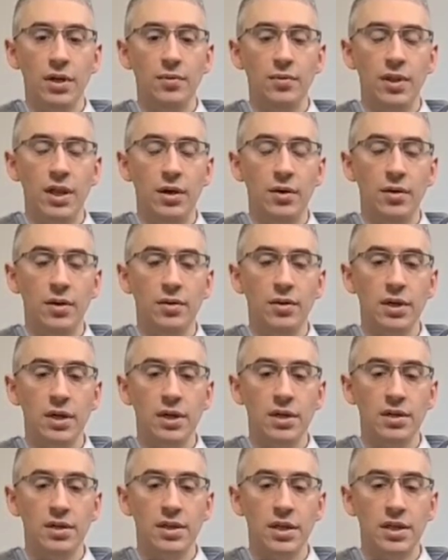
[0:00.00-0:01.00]
Kind of without
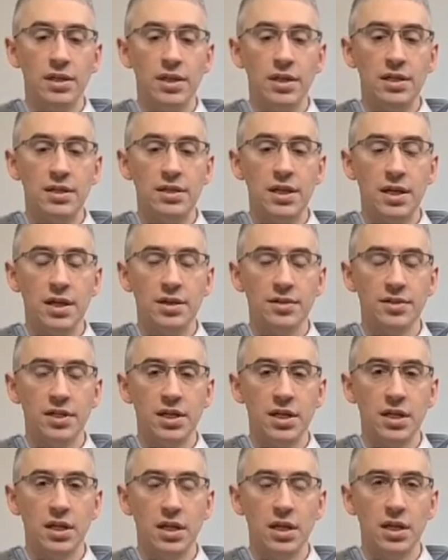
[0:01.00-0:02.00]
going into the details,
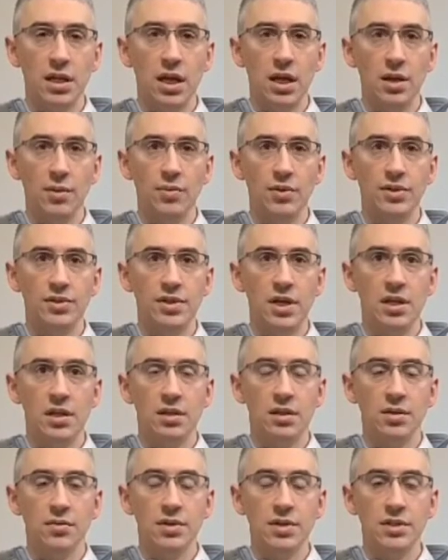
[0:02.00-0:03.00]
I would say
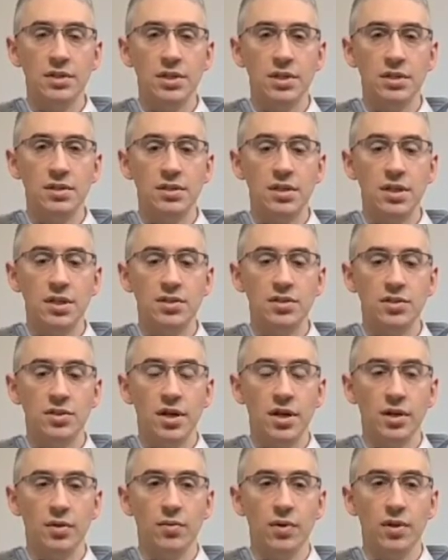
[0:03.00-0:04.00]
that the reason it
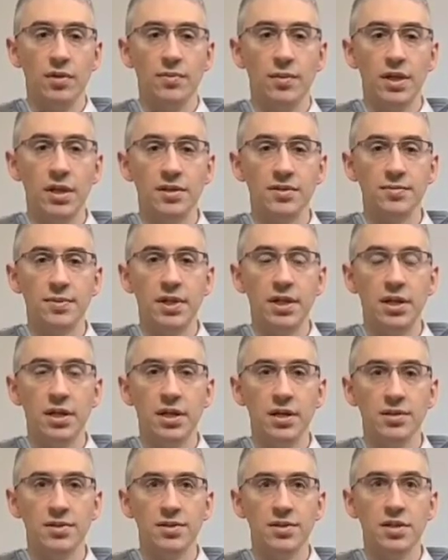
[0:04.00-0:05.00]
stuck with me is
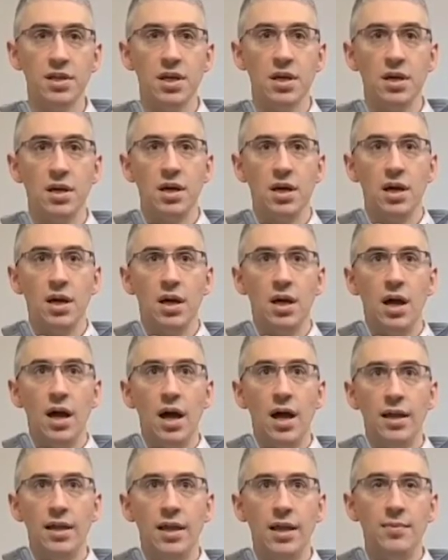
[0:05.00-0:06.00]
because
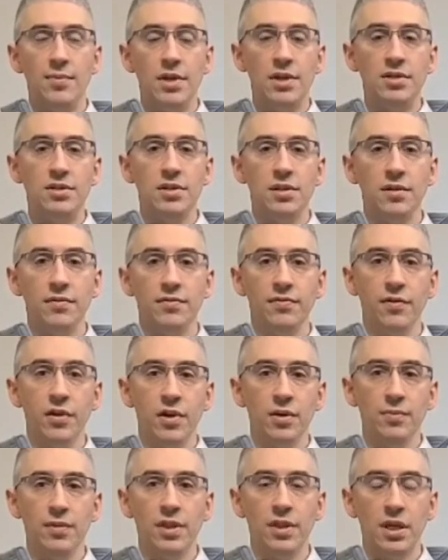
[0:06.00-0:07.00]
I came into the
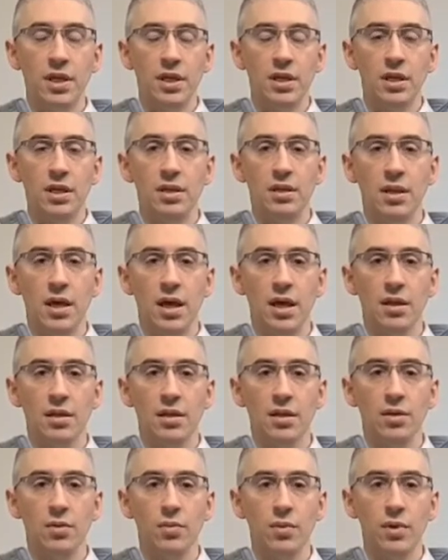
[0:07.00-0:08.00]
firm thinking
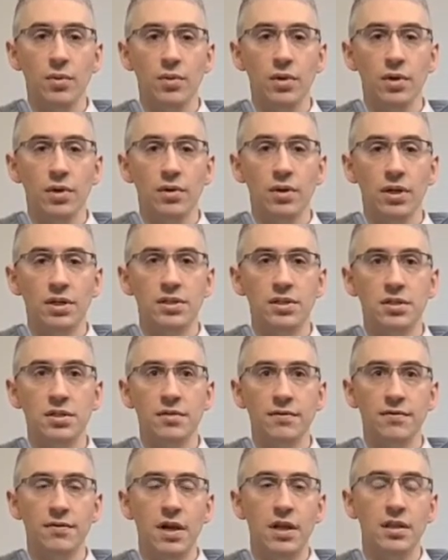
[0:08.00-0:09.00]
that we were going to
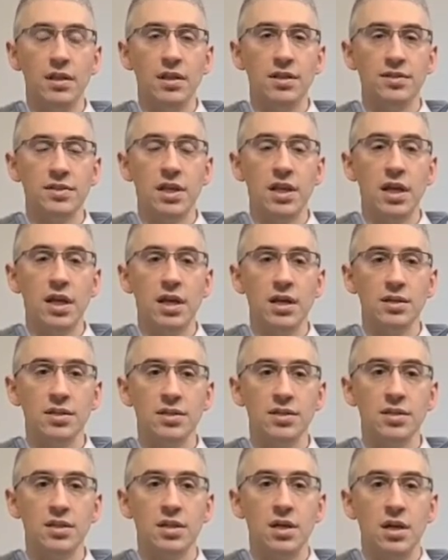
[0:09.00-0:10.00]
defend this
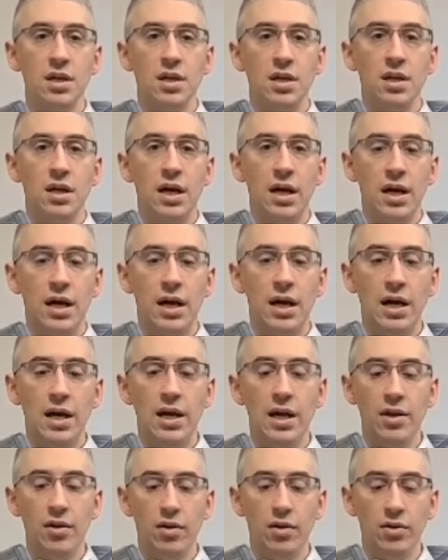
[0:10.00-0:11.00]
case
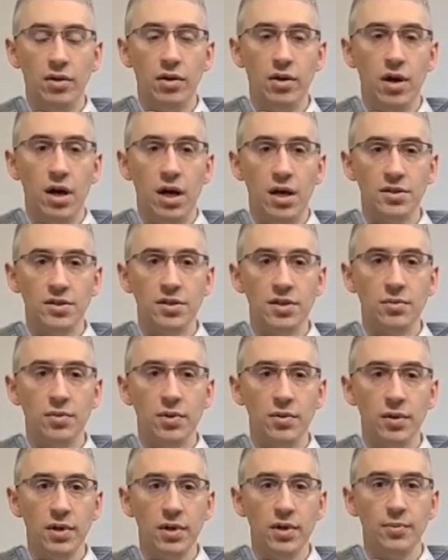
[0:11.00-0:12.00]
at all costs,
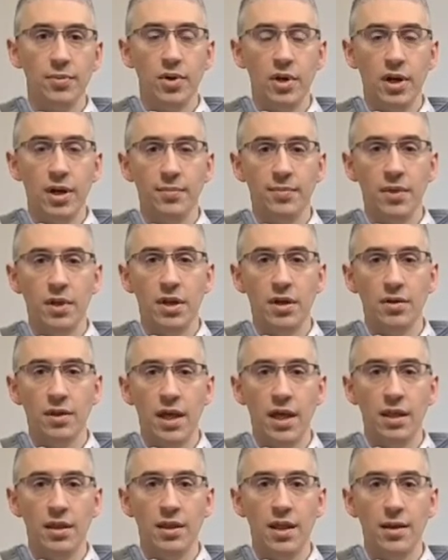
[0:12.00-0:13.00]
we were going to put up
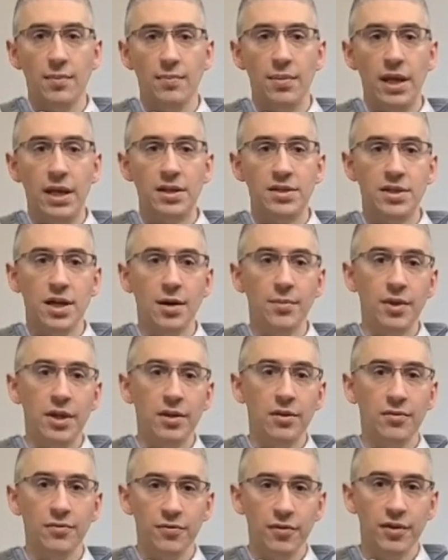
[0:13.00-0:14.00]
that big
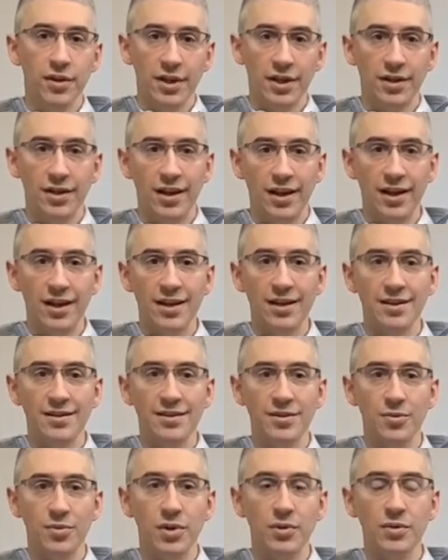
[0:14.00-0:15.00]
W for the
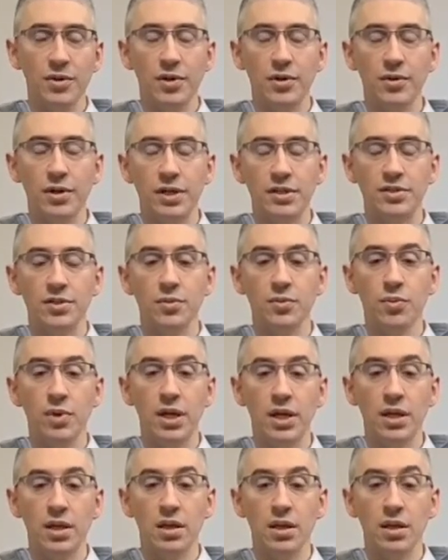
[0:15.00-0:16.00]
client, and we were going to
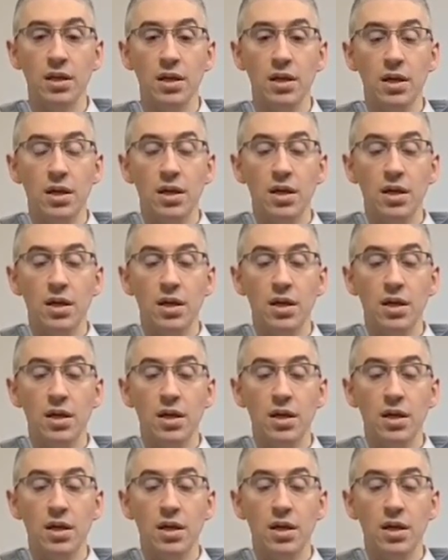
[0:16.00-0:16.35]
win.